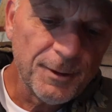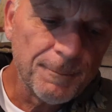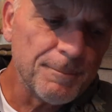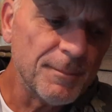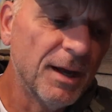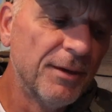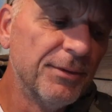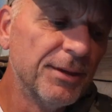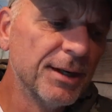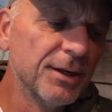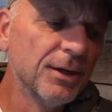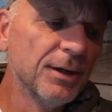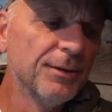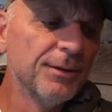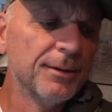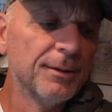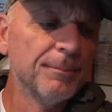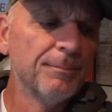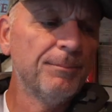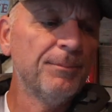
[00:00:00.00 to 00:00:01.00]
And then on
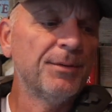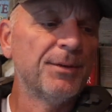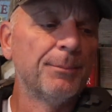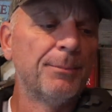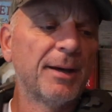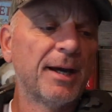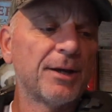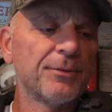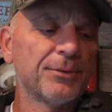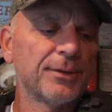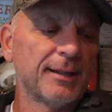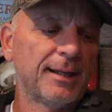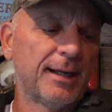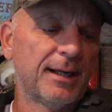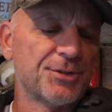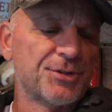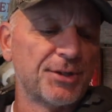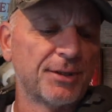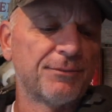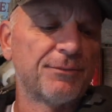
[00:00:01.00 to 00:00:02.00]
the battery
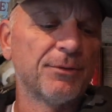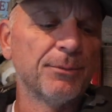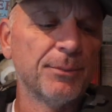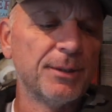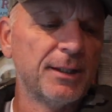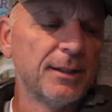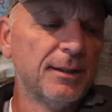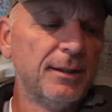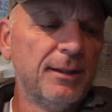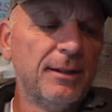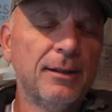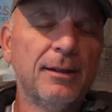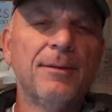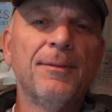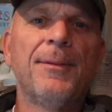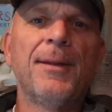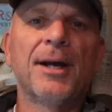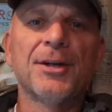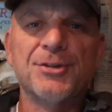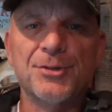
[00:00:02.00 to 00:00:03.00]
lasting, for me,
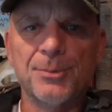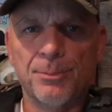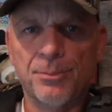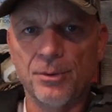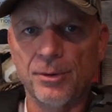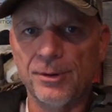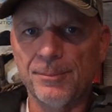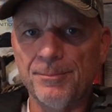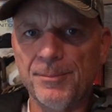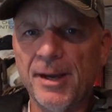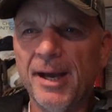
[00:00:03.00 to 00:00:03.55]
that's important.